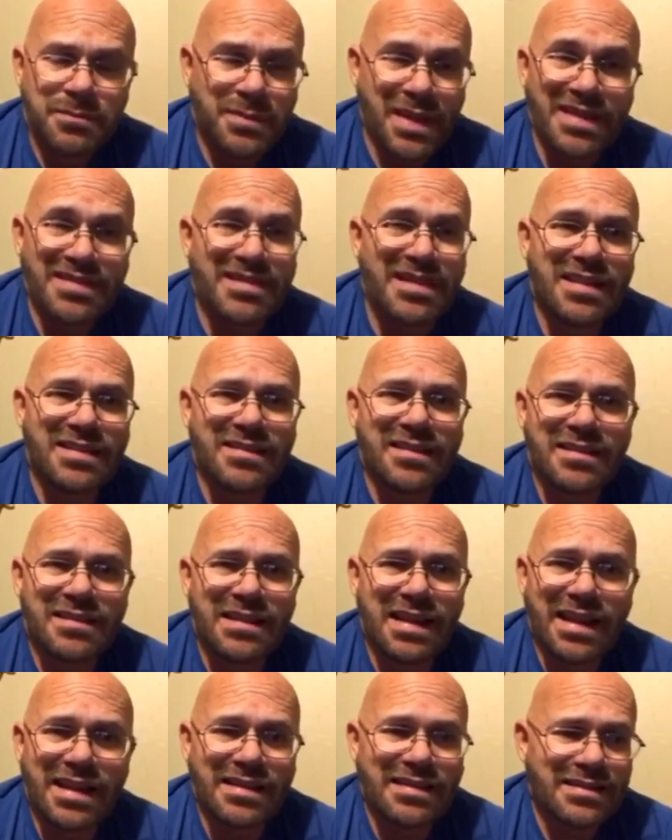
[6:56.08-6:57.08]
business
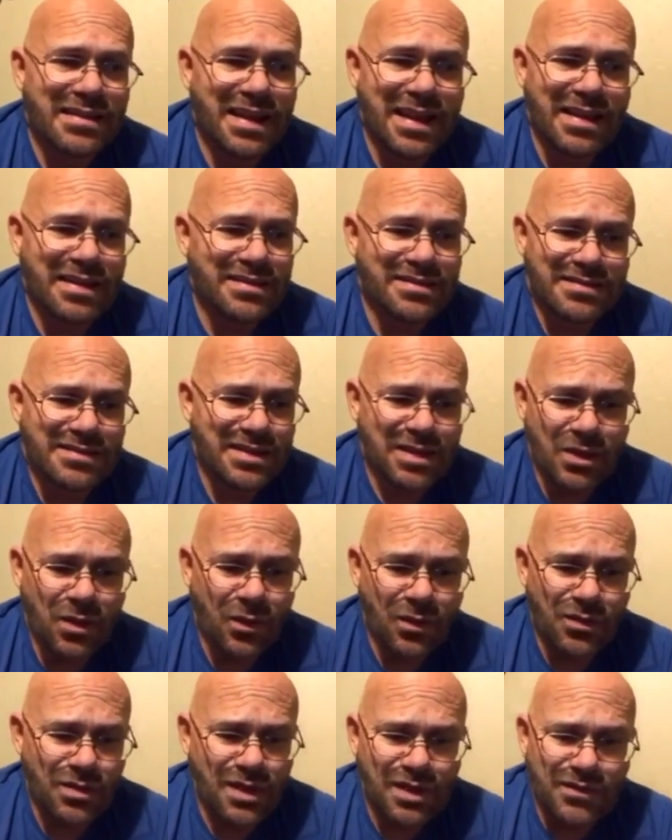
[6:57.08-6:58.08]
and you
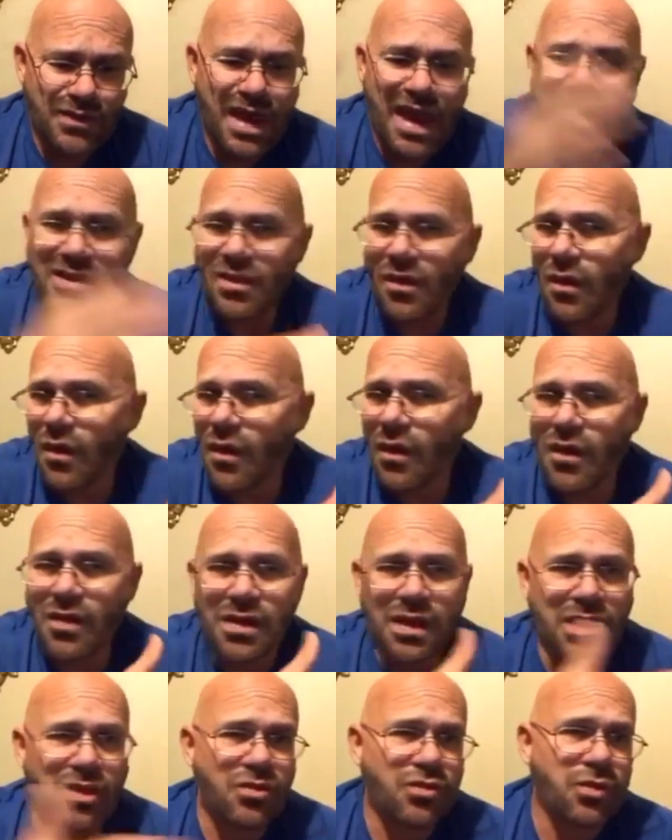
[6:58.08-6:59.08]
know, they've got all
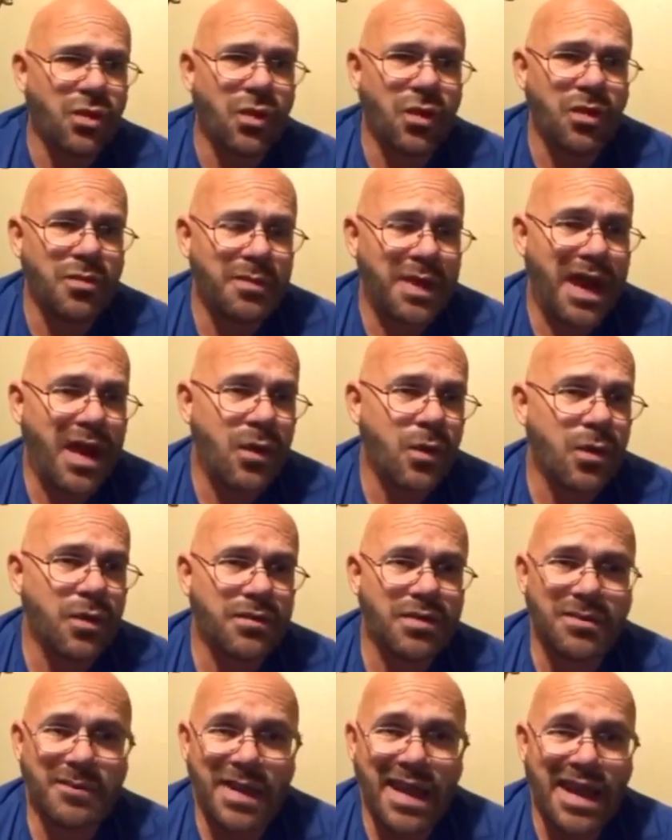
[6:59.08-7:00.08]
the control and power
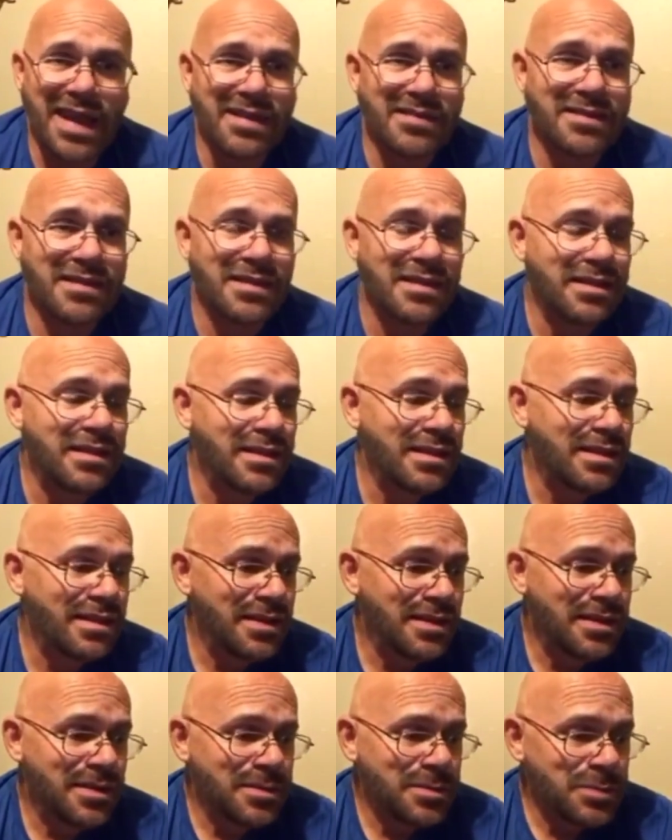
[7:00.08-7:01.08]
of the banks, and
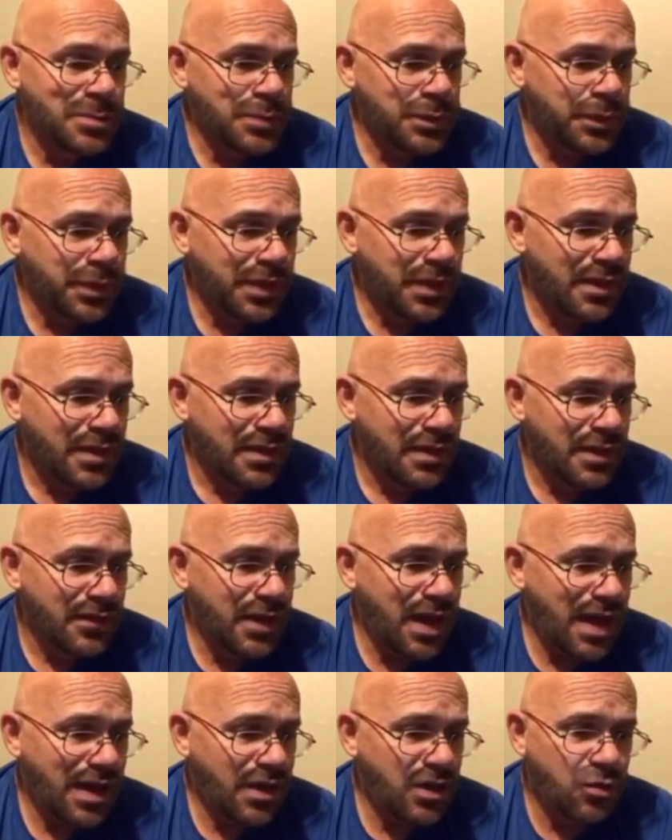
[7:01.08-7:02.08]

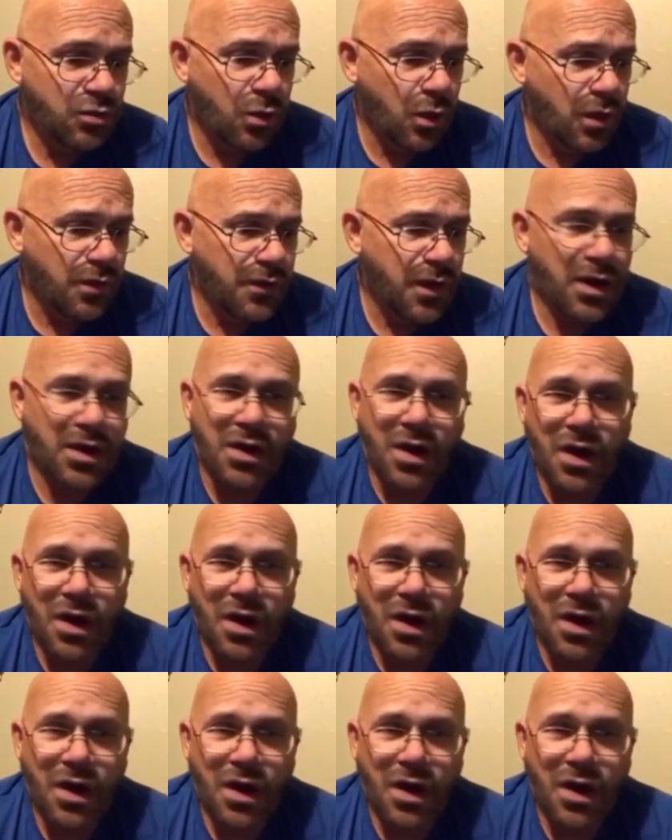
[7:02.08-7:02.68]
they've got control of our